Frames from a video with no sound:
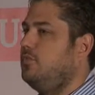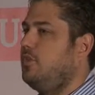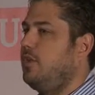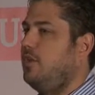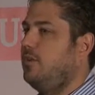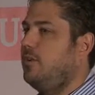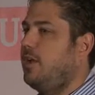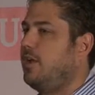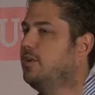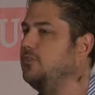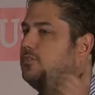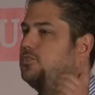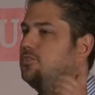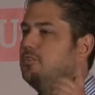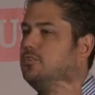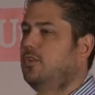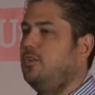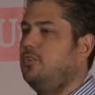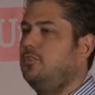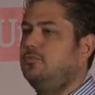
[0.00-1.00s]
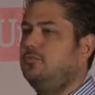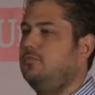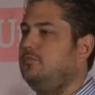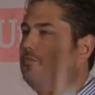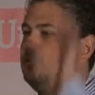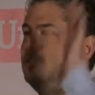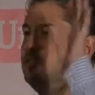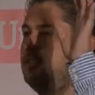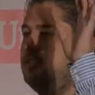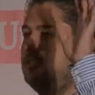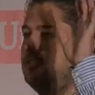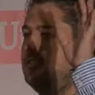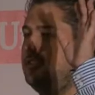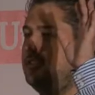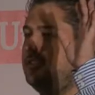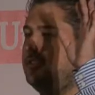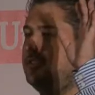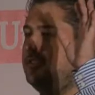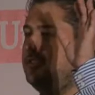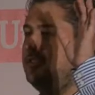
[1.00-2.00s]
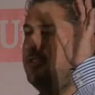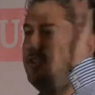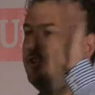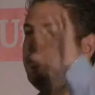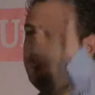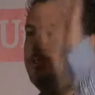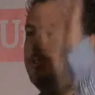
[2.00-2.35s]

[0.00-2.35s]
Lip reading: No hands? No? No?